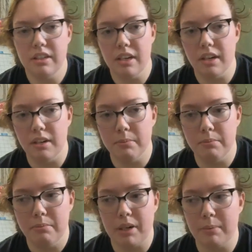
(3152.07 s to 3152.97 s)

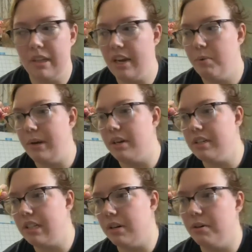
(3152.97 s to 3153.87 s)
um, probably like a week
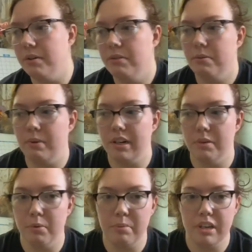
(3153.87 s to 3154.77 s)
or so, where
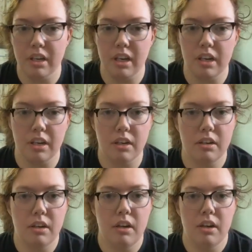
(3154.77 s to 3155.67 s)
it will be like,